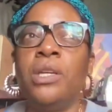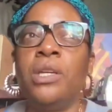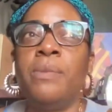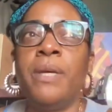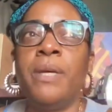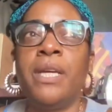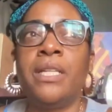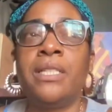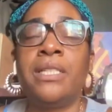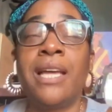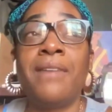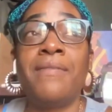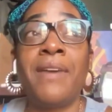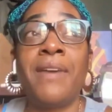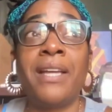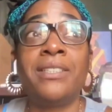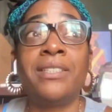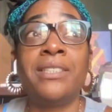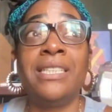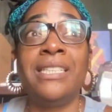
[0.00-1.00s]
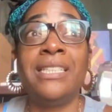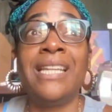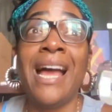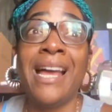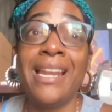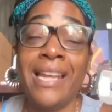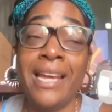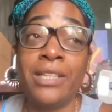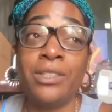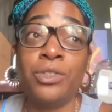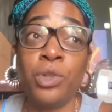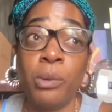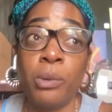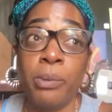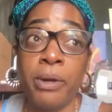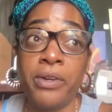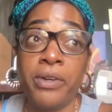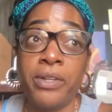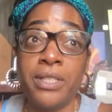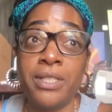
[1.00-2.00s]
IgG because I've actually not had
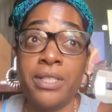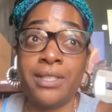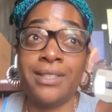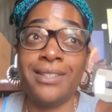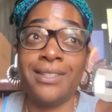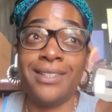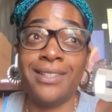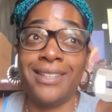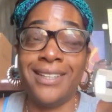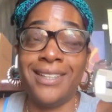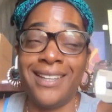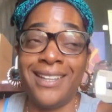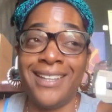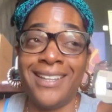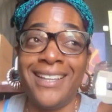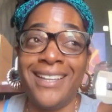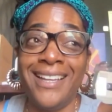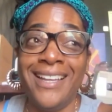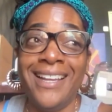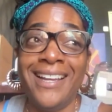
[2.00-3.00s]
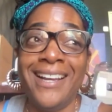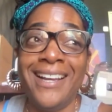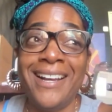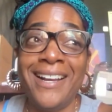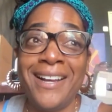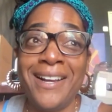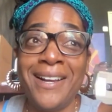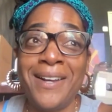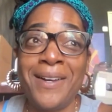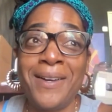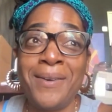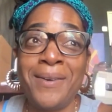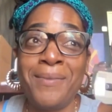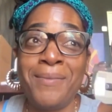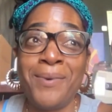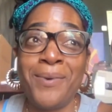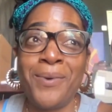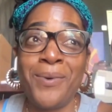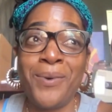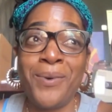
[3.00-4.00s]
strawberries.
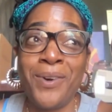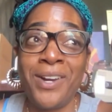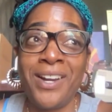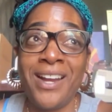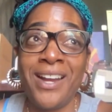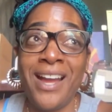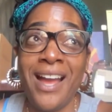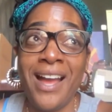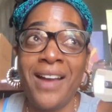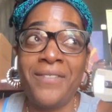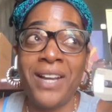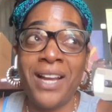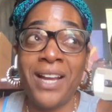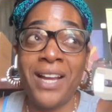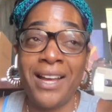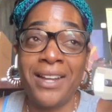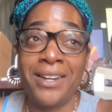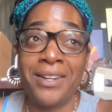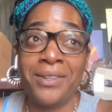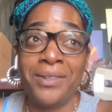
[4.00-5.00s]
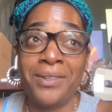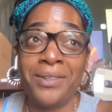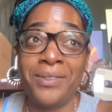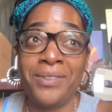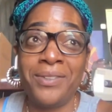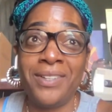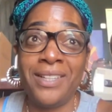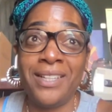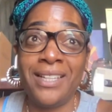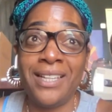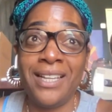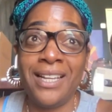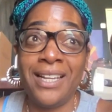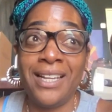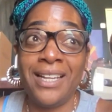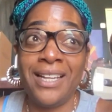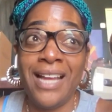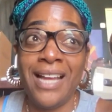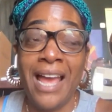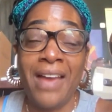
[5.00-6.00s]
or avocado.
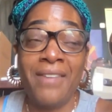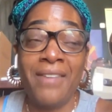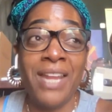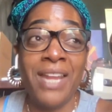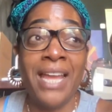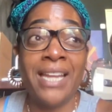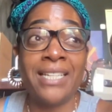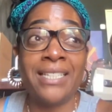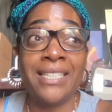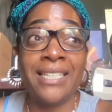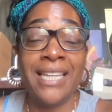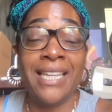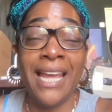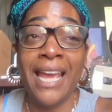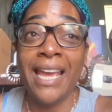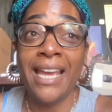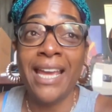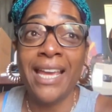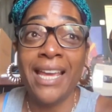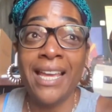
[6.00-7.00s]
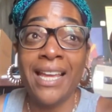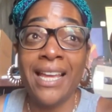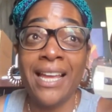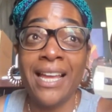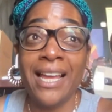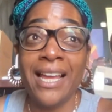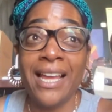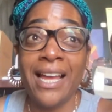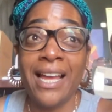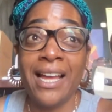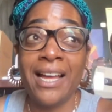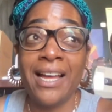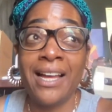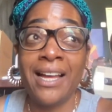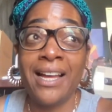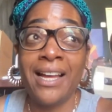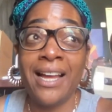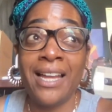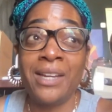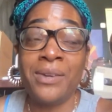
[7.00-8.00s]
I haven't had it today.
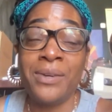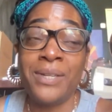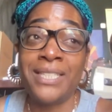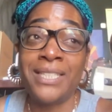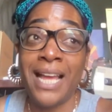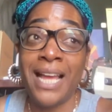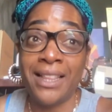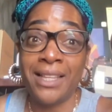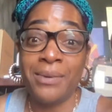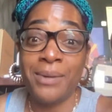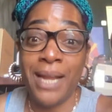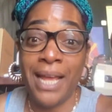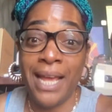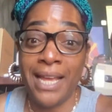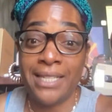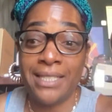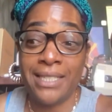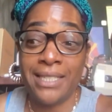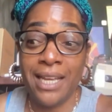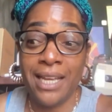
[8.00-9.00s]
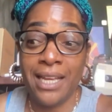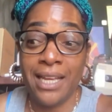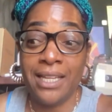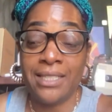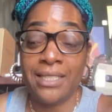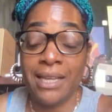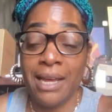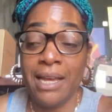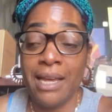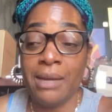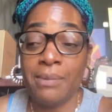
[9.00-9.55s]
I know exactly what I had today because